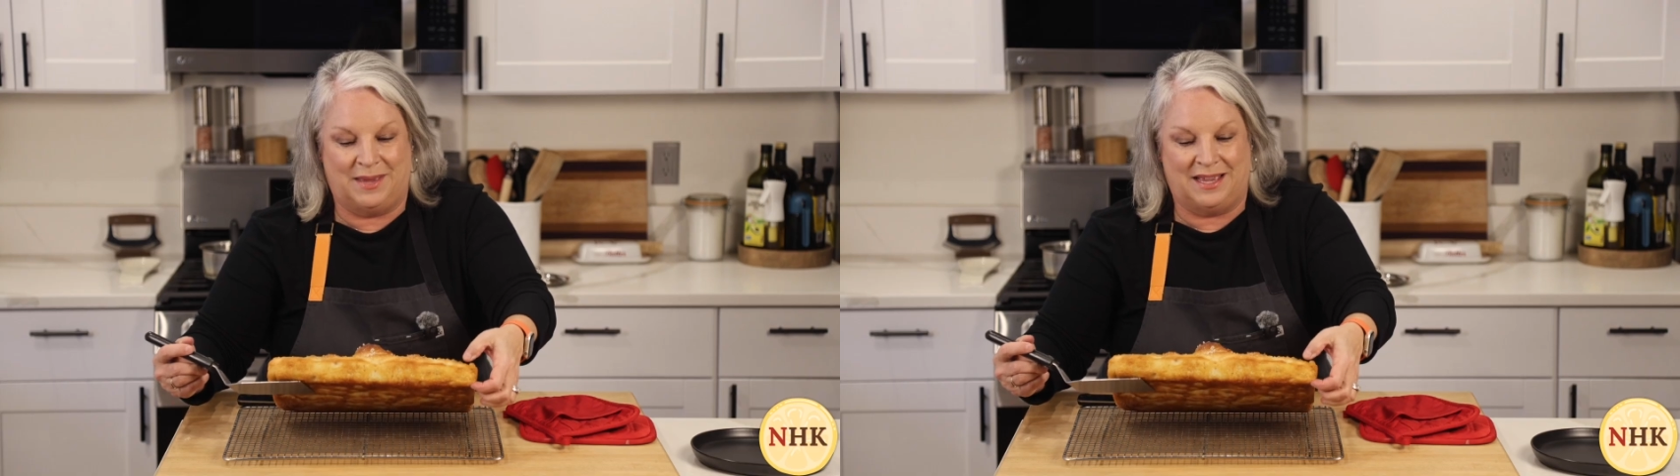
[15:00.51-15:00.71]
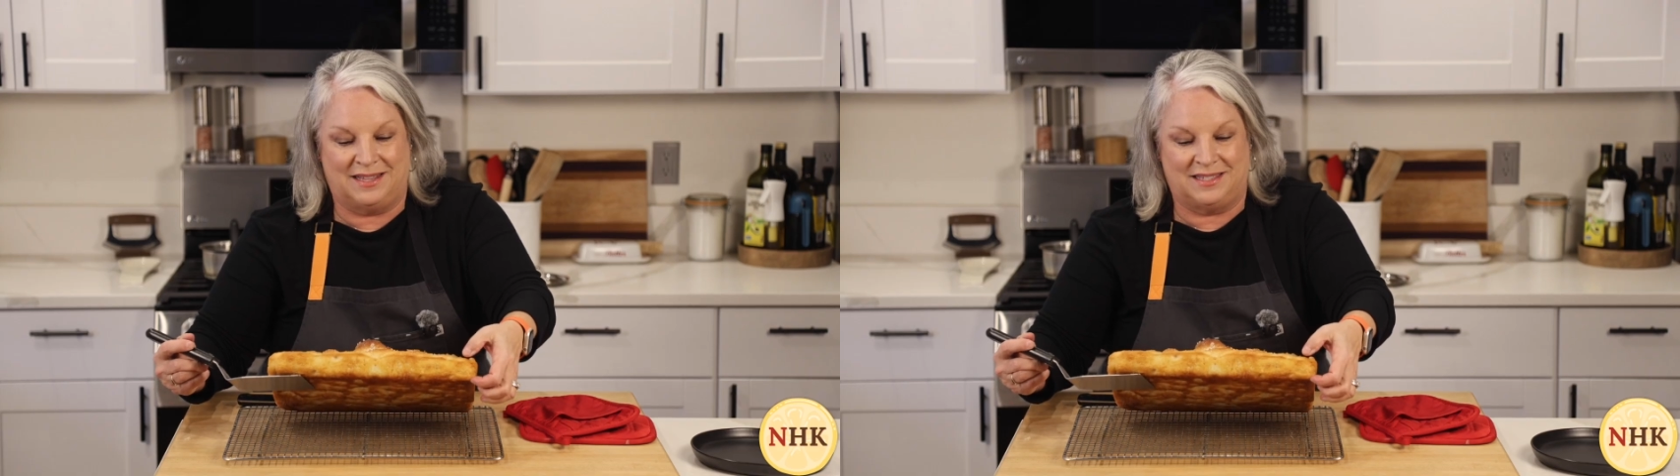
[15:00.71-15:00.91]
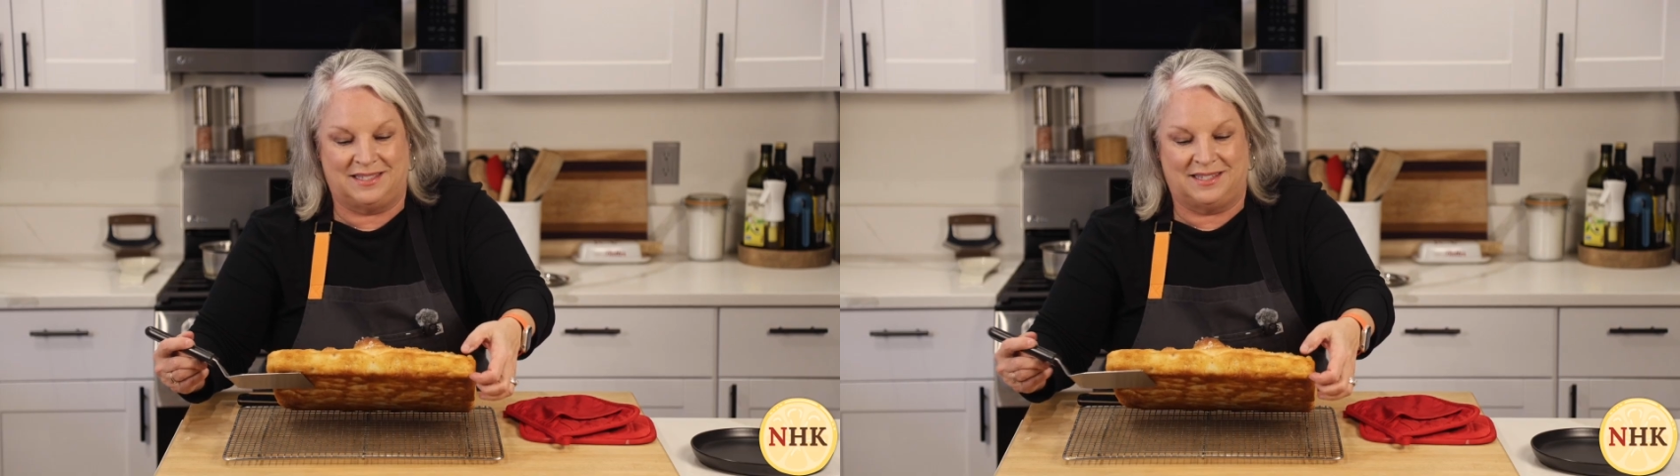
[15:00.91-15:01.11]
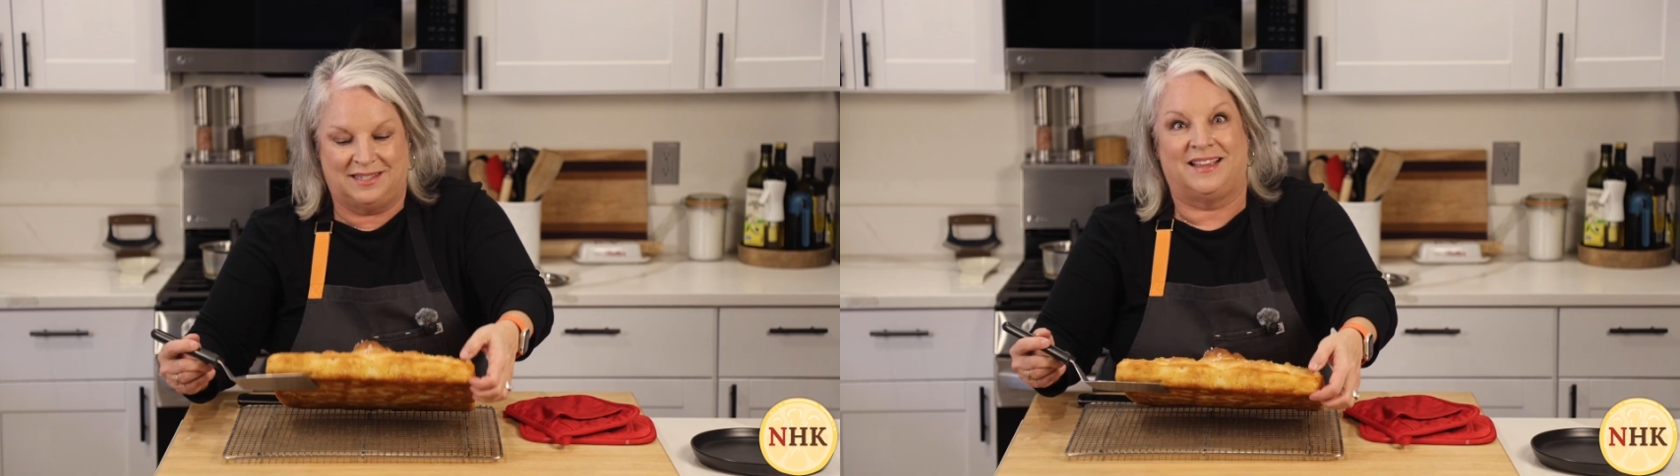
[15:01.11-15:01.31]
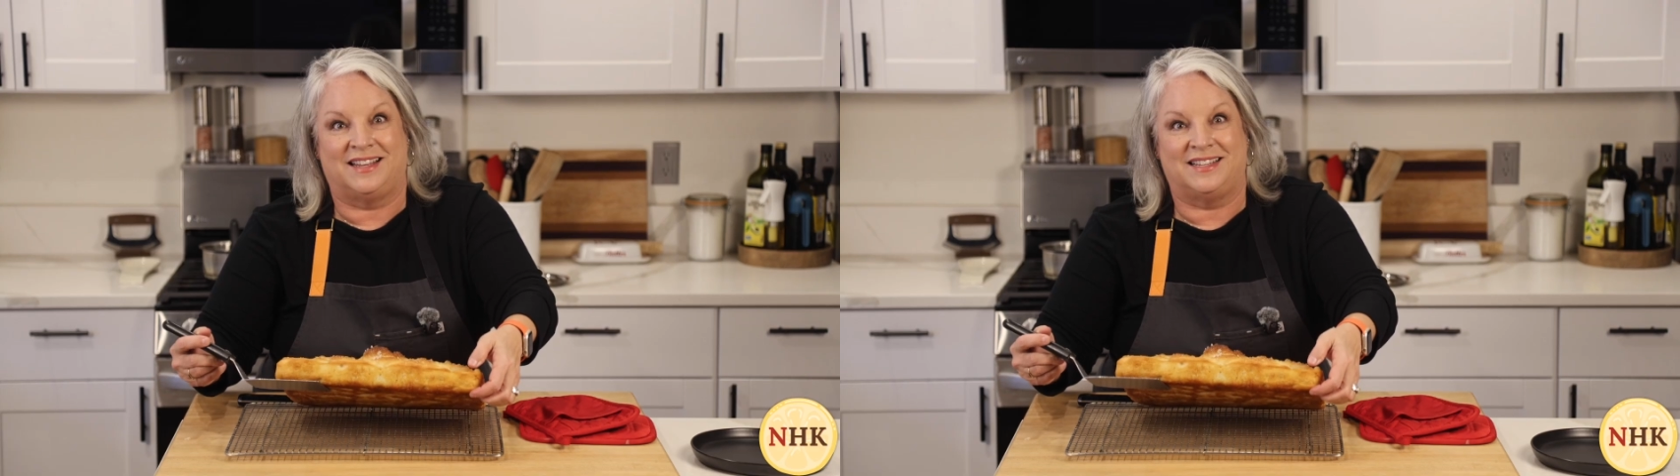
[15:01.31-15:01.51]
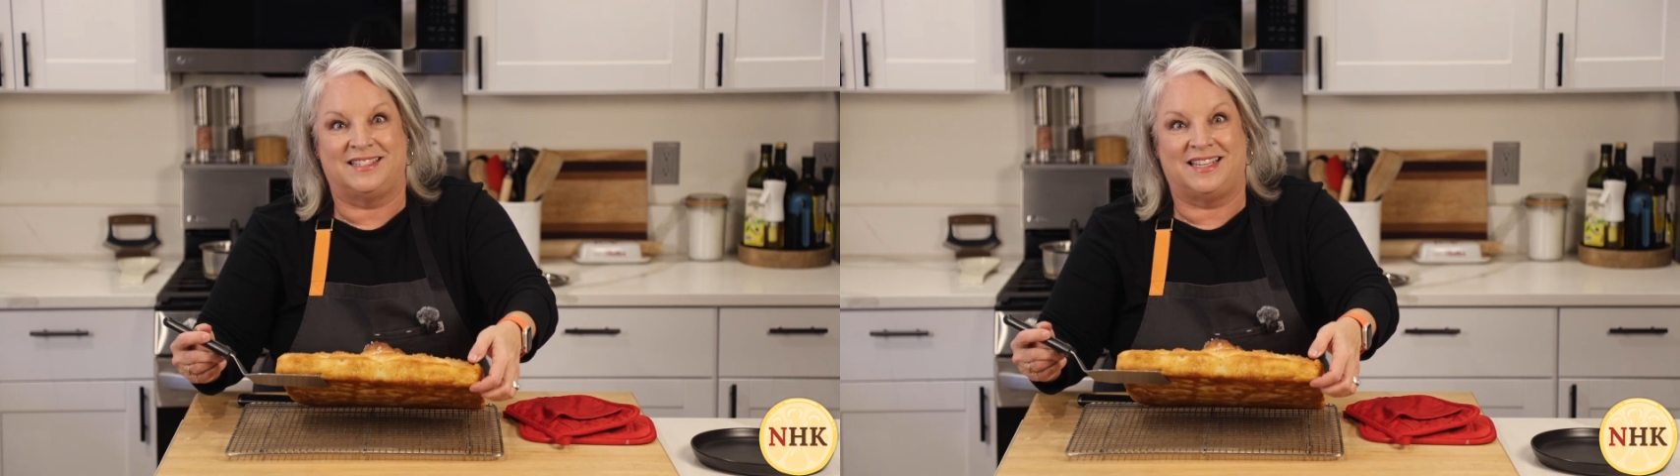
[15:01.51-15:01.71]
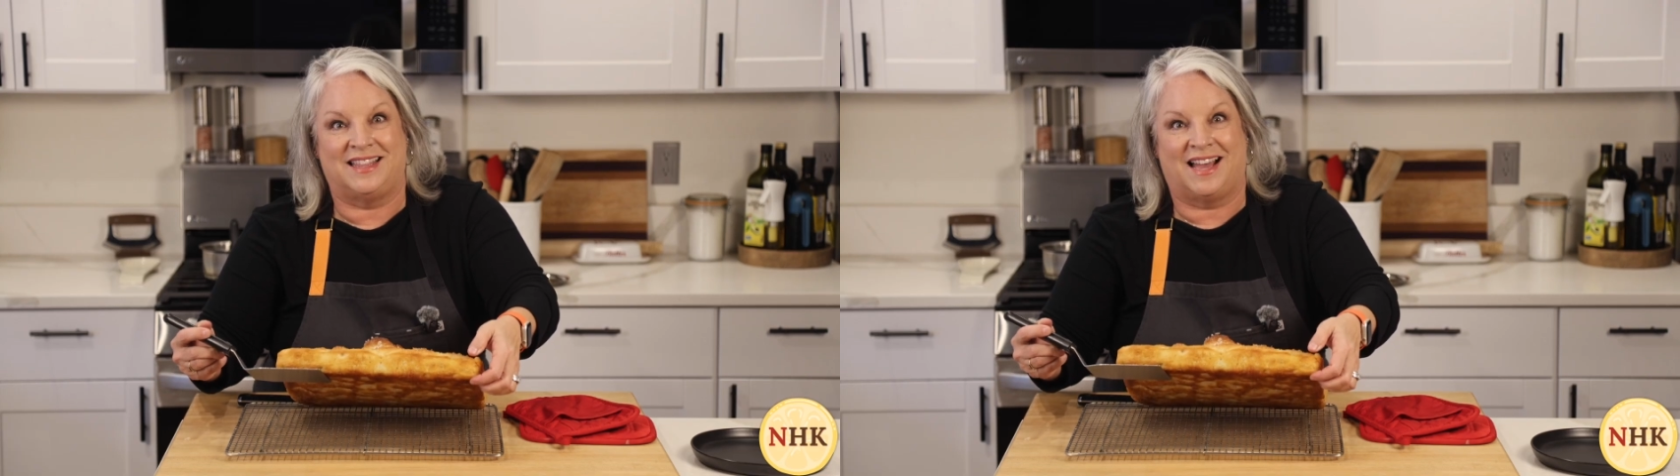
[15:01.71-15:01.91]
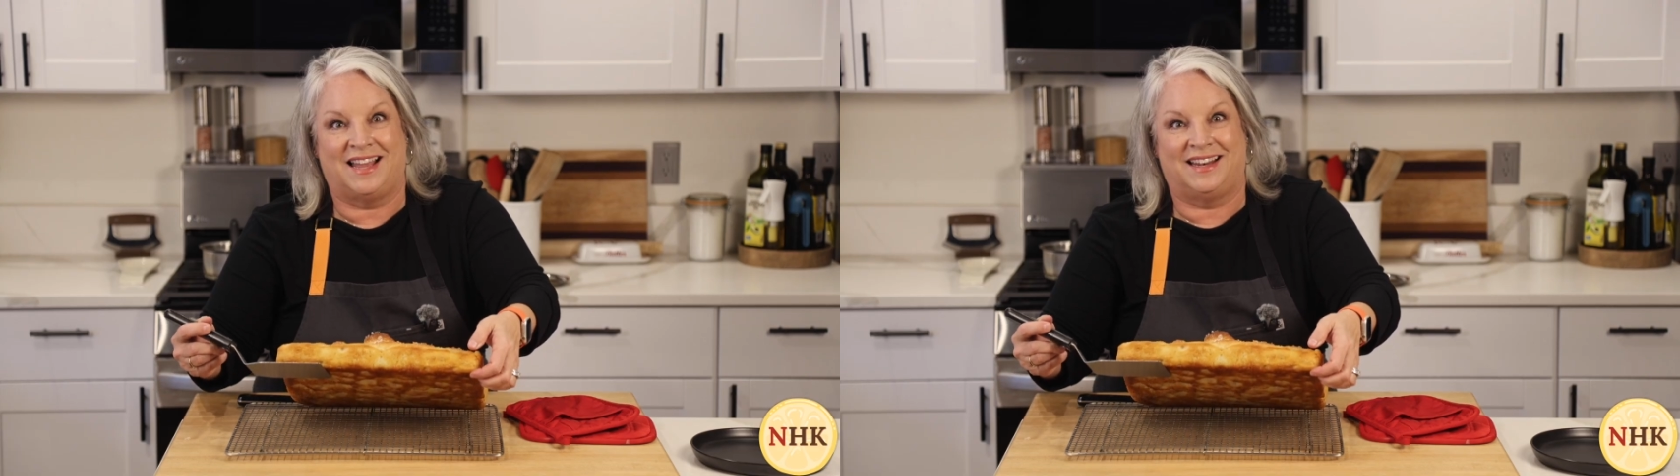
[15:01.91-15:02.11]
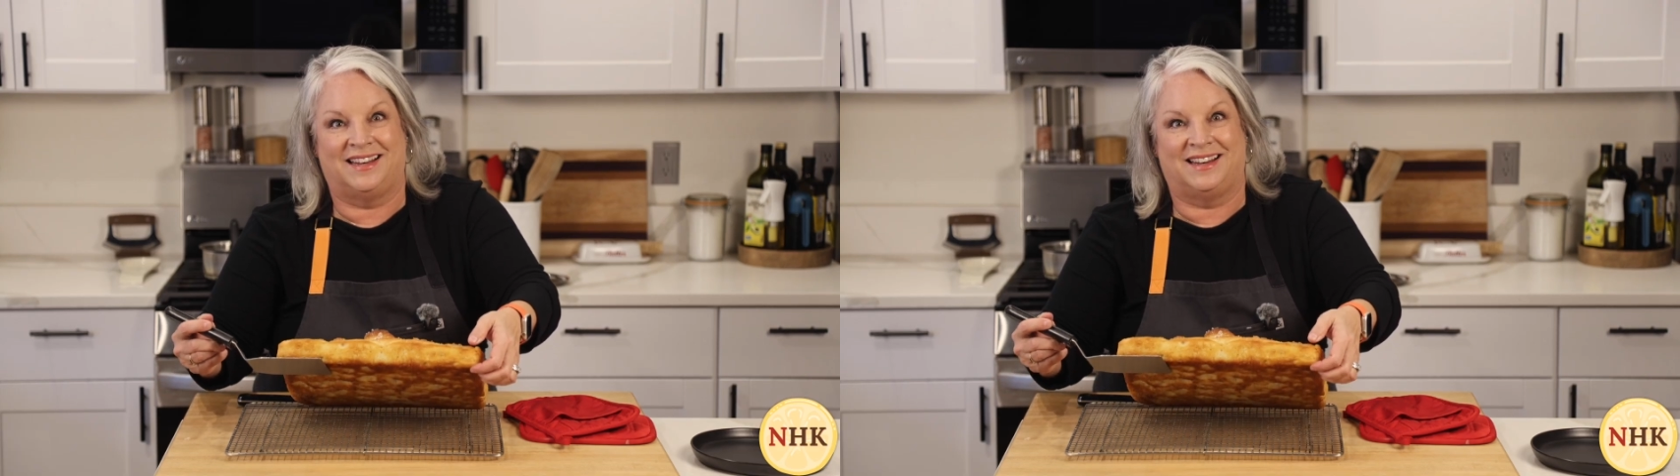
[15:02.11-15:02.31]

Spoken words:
is. Can you see that?